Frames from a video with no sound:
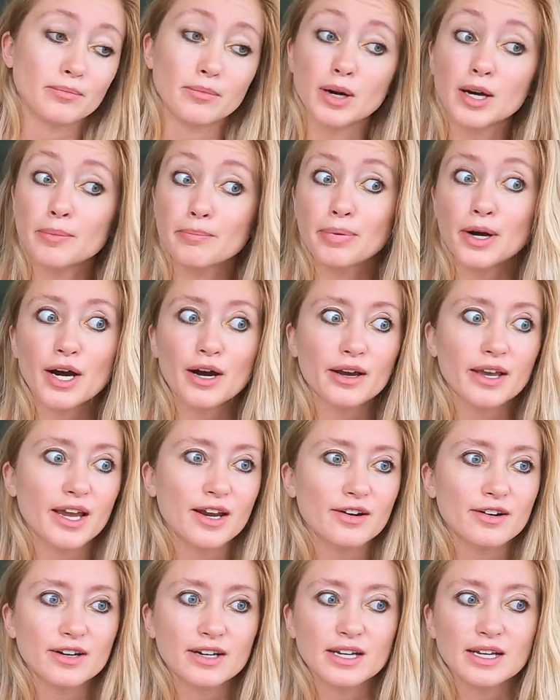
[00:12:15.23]
mud bog
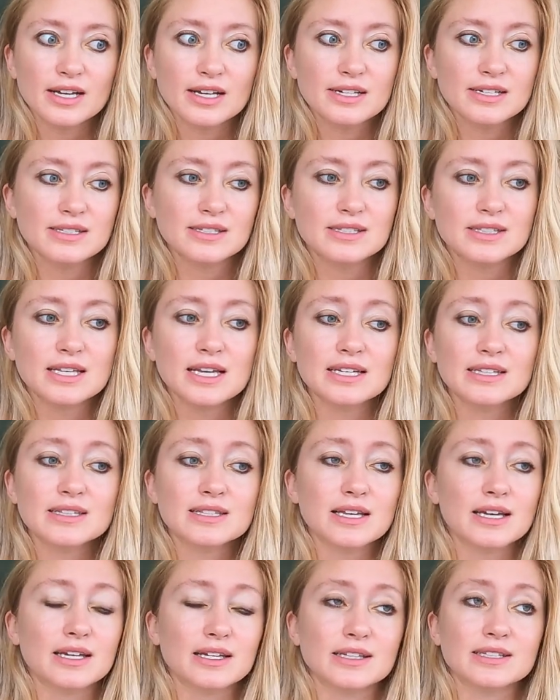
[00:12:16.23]
areas.
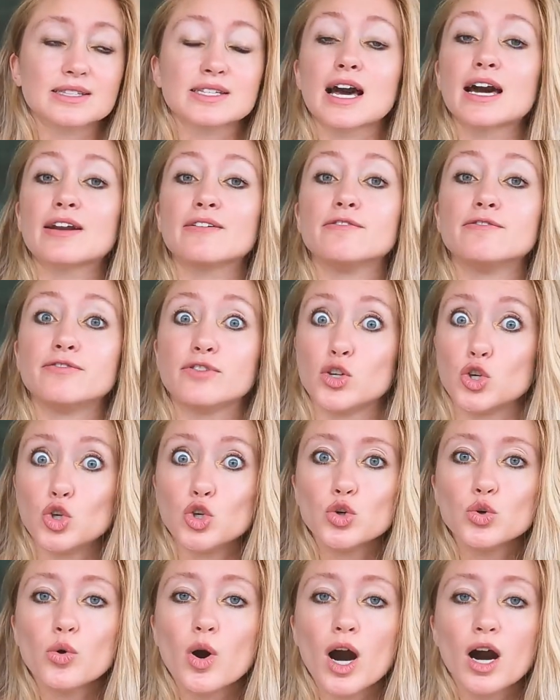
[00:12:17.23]
It's got a
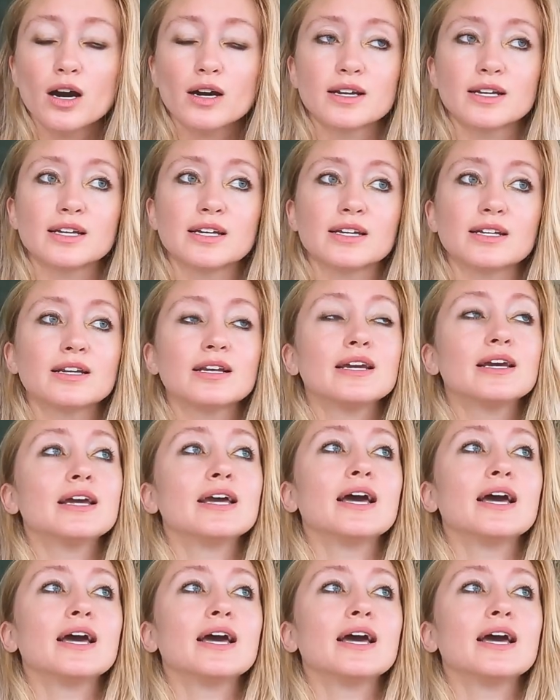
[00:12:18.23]
view on it.